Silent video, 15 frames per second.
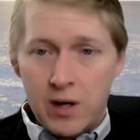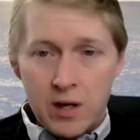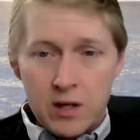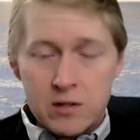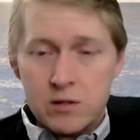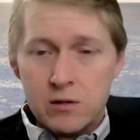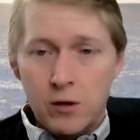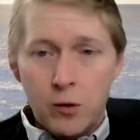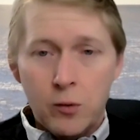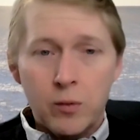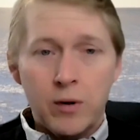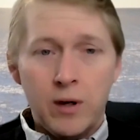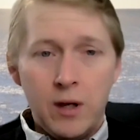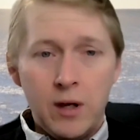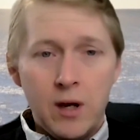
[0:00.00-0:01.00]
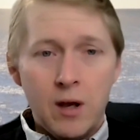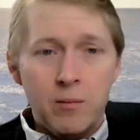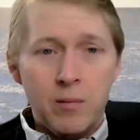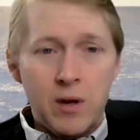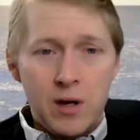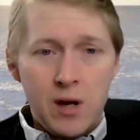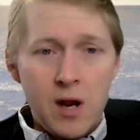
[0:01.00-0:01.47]
hits lower
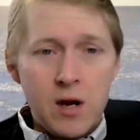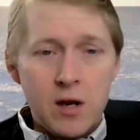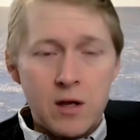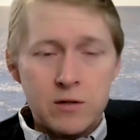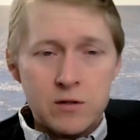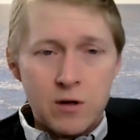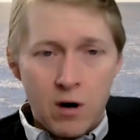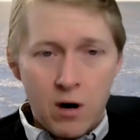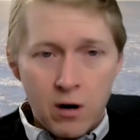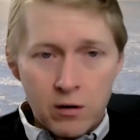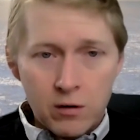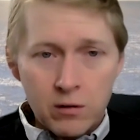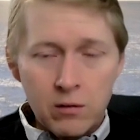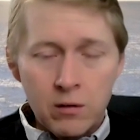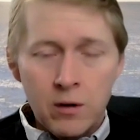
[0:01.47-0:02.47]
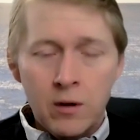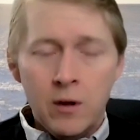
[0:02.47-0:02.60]
income Canadians harder.